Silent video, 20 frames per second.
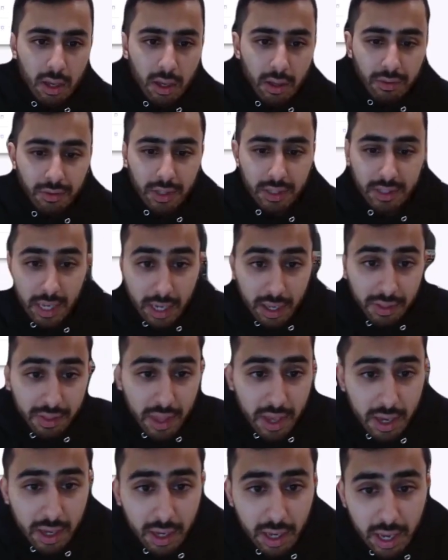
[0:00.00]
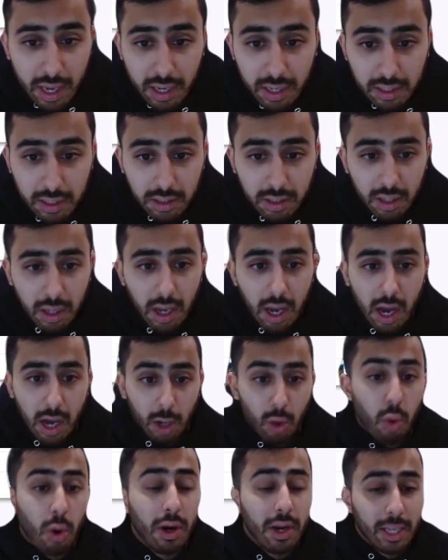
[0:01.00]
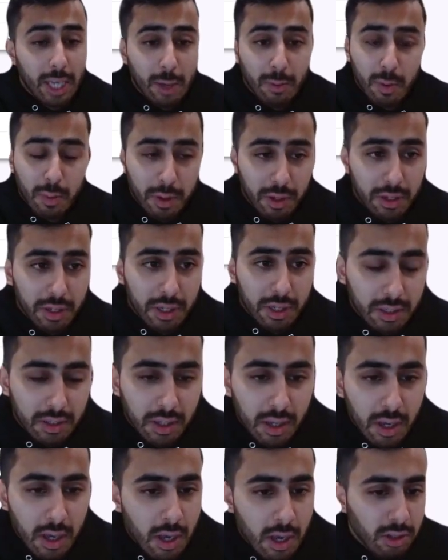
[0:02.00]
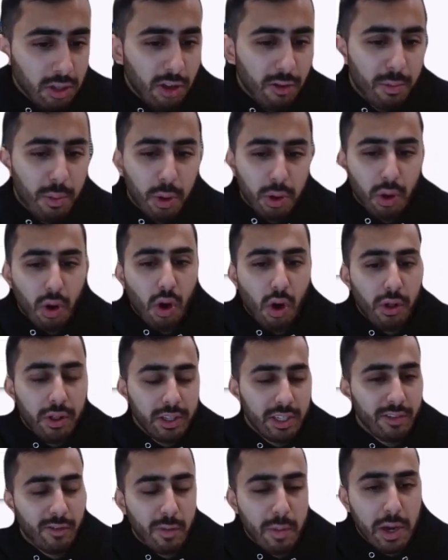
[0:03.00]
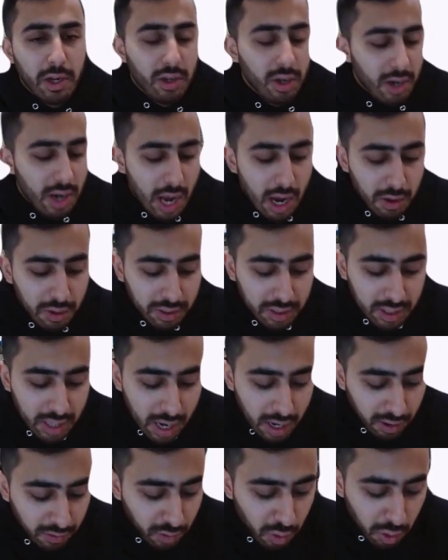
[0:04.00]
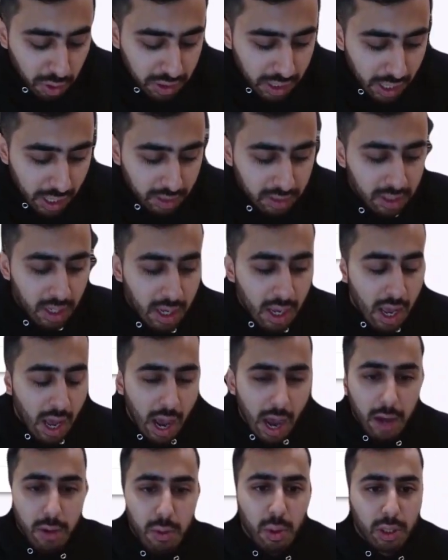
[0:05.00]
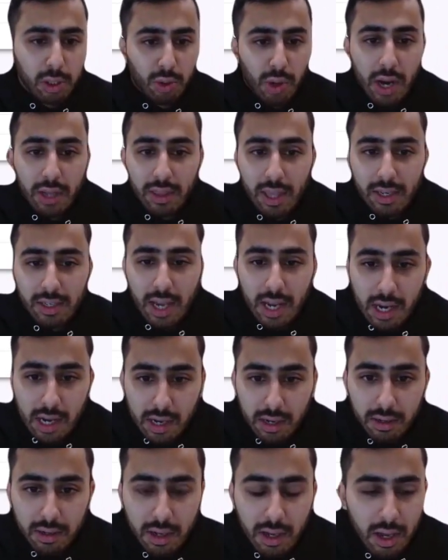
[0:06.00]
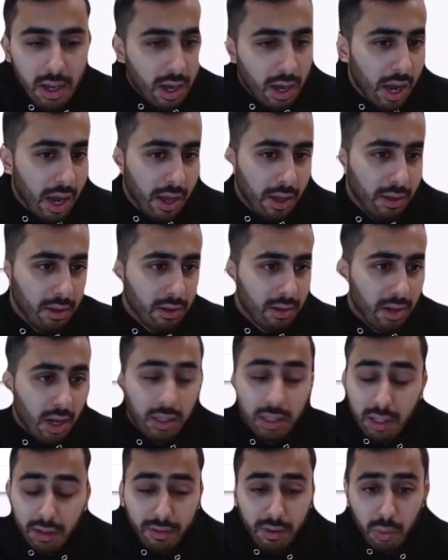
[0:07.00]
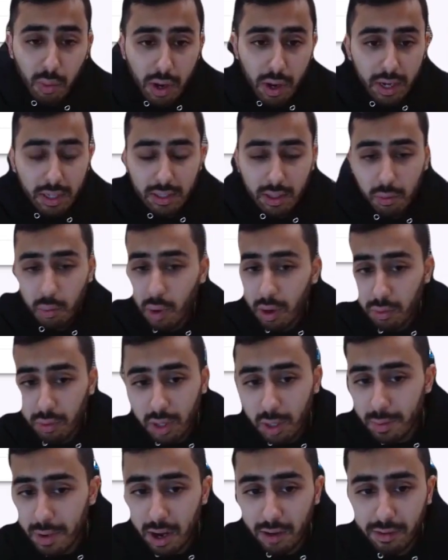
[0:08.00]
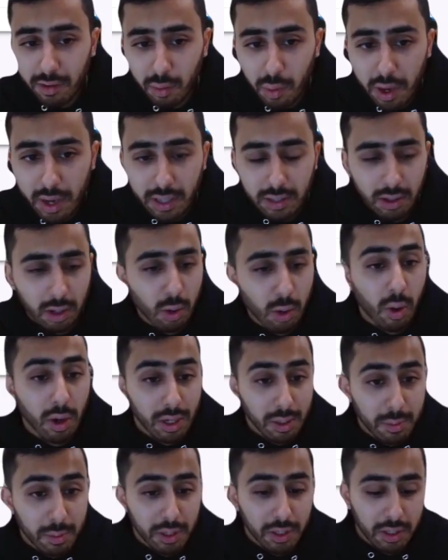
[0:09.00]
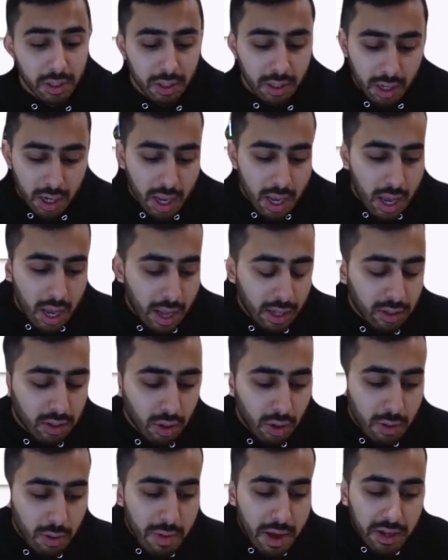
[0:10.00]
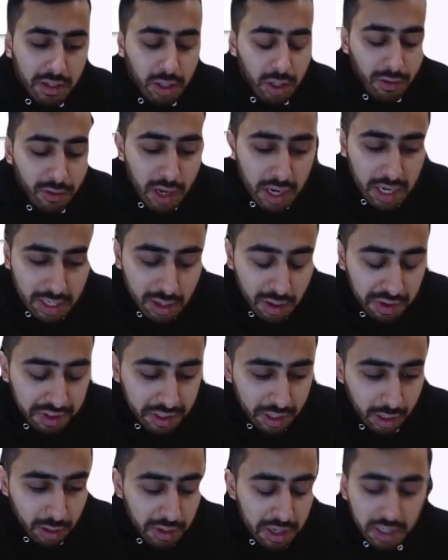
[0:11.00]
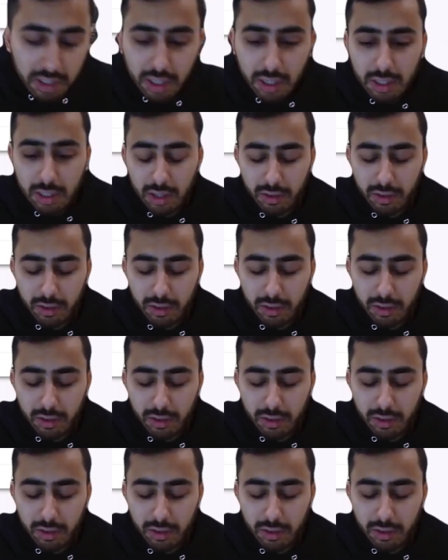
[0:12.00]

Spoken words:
The second thing is querying capabilities. So you've put all this information now inside of Cortex. How do you extract that data? Tons of different ways, and one really powerful way is our query builder. And so imagine you've connected all these integrations,